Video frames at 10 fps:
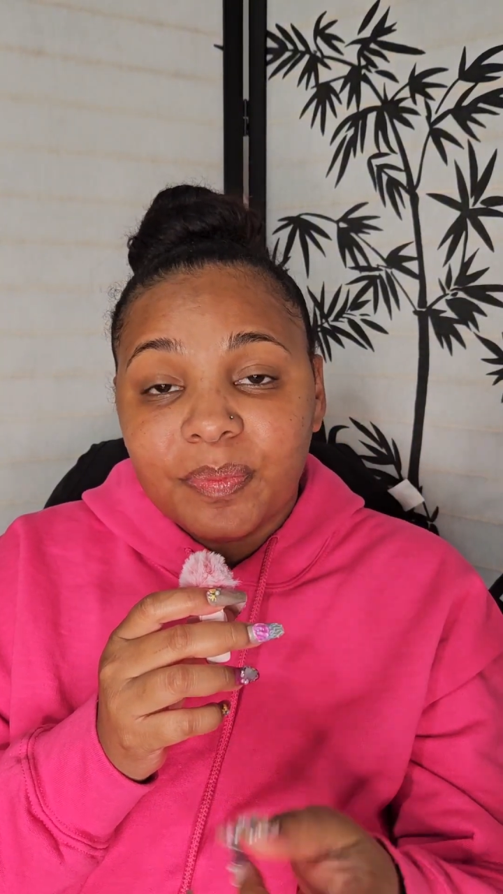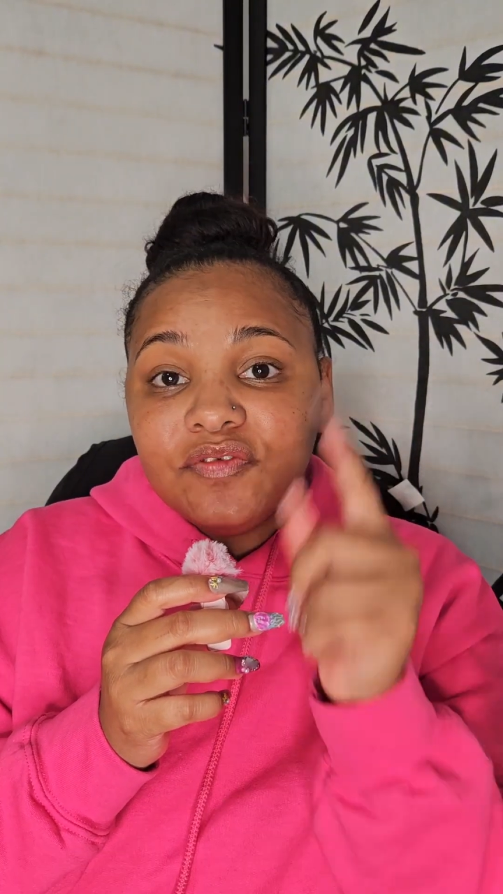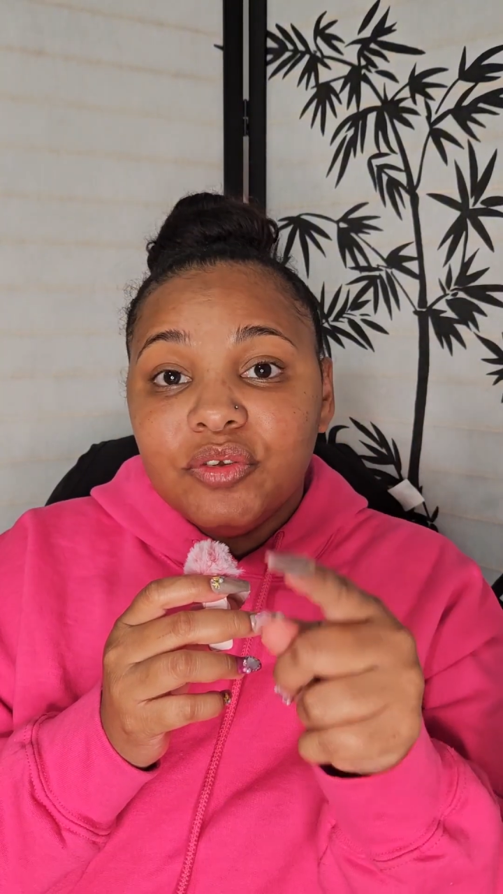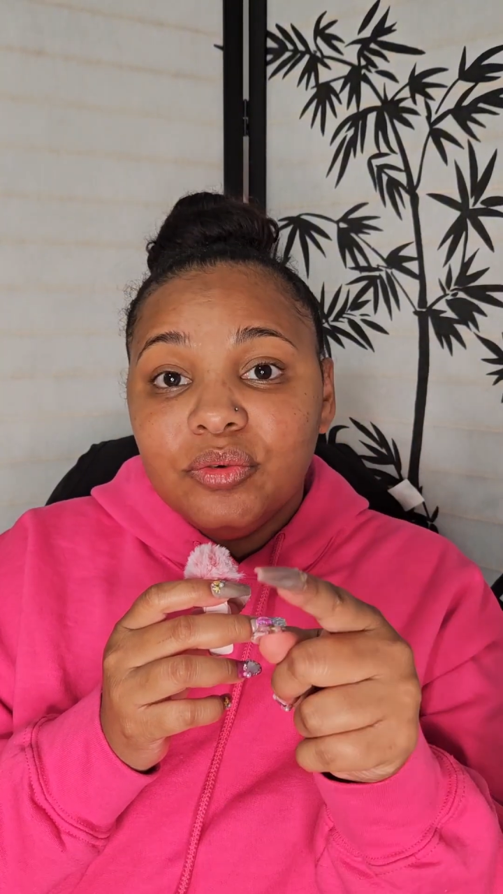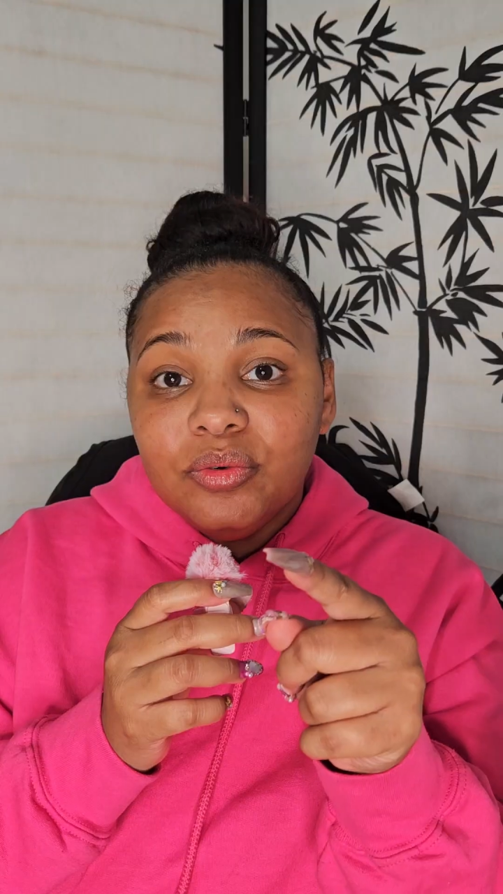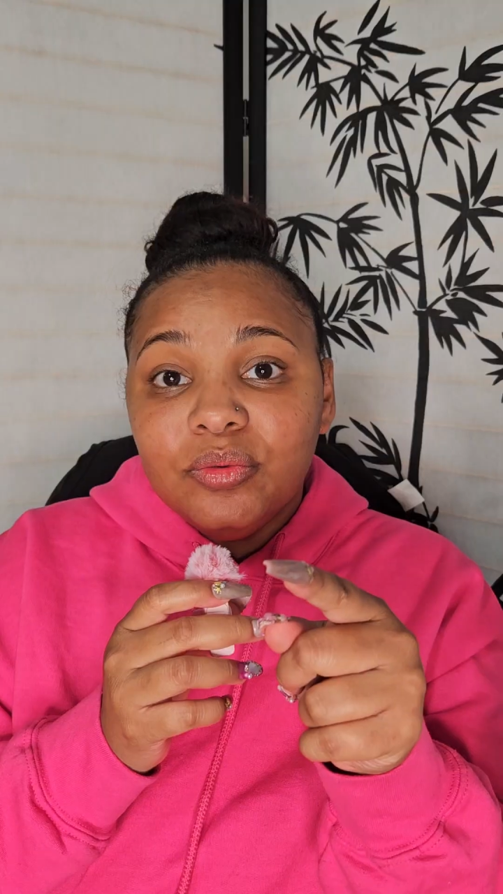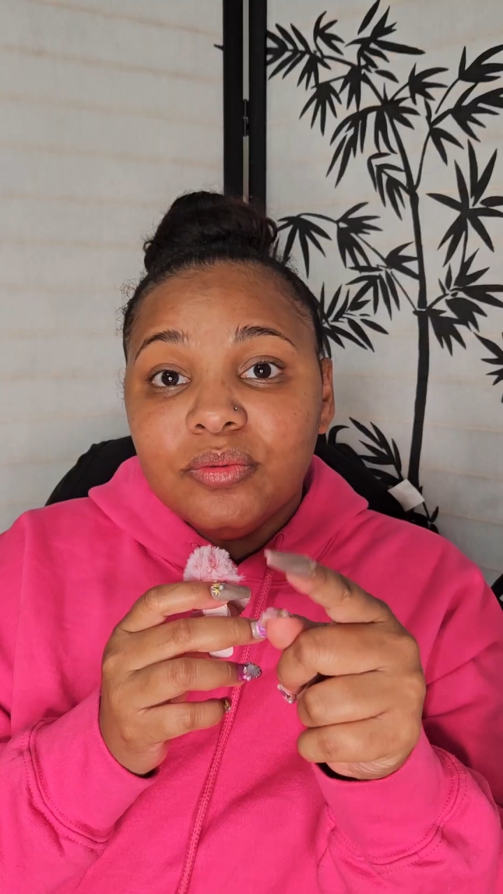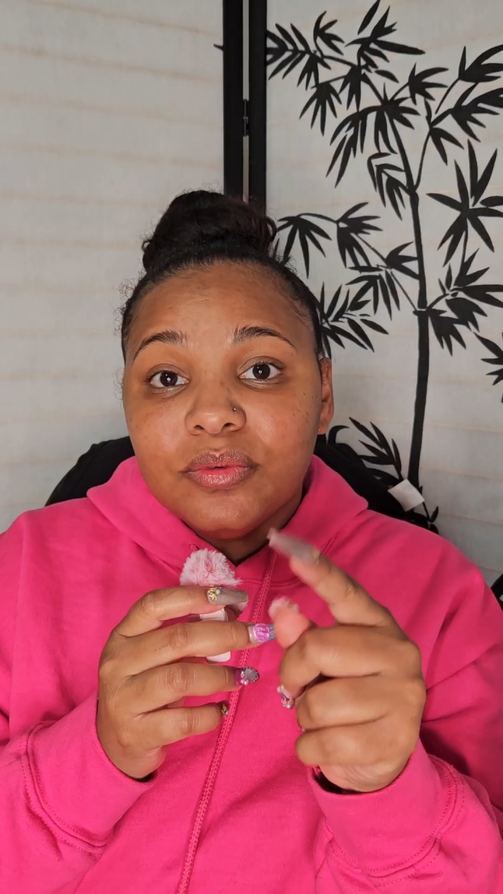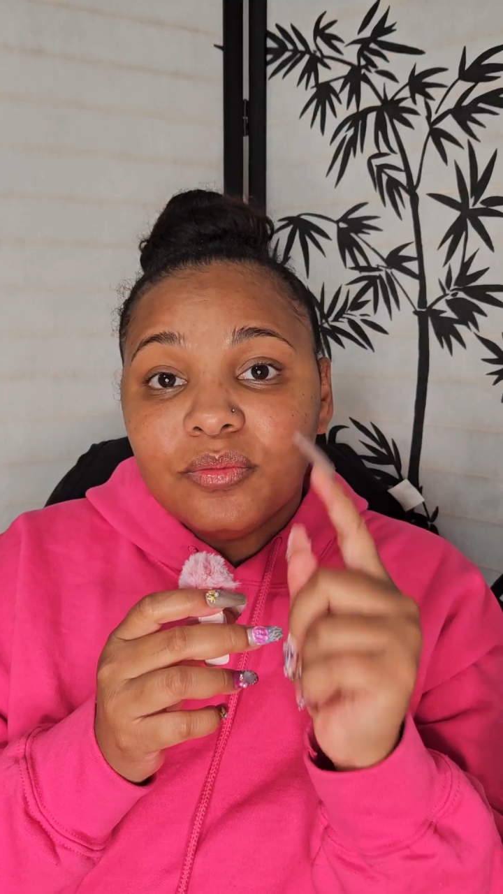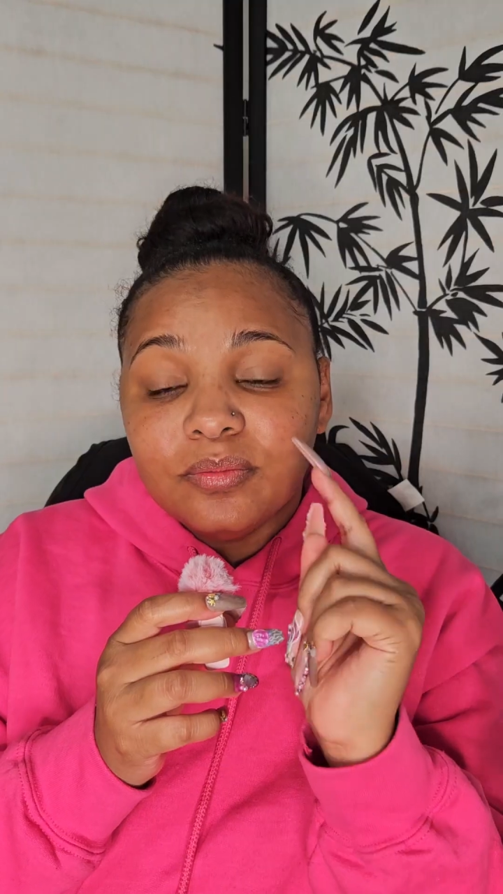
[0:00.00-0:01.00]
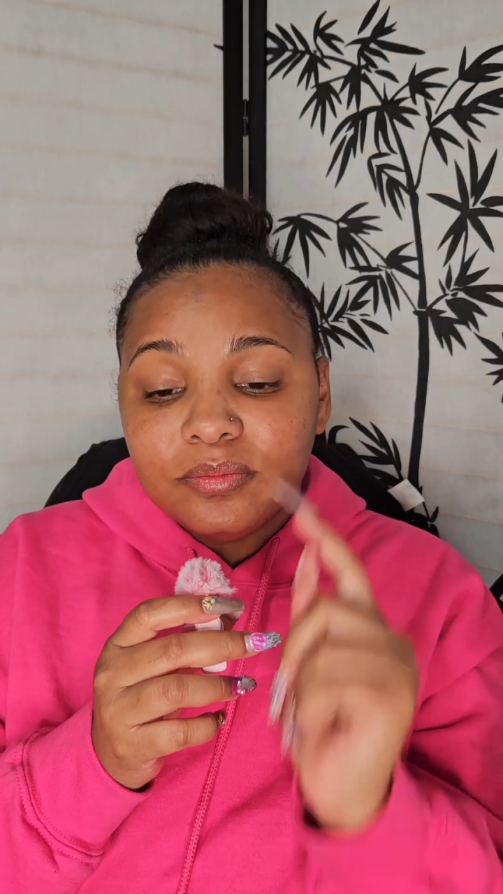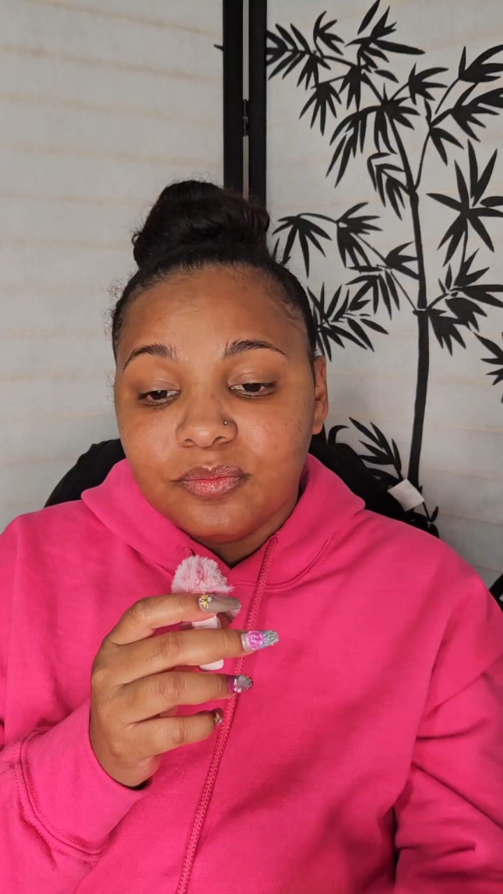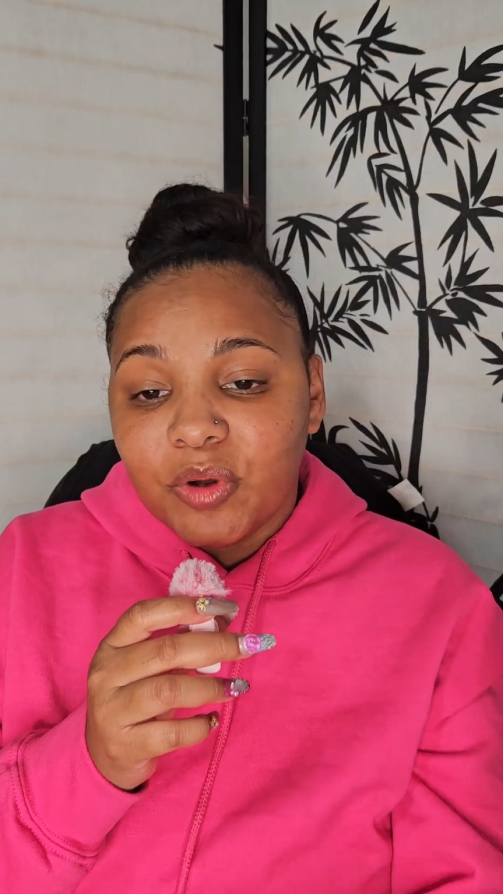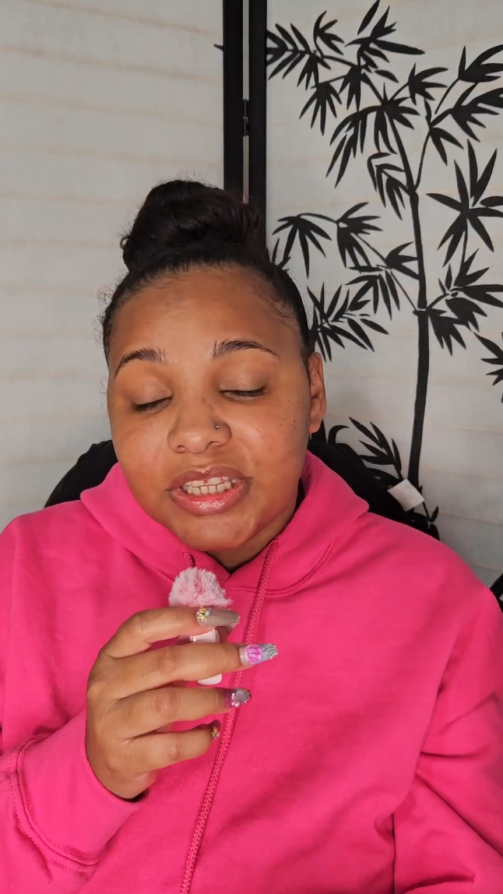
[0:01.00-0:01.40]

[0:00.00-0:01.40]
If you want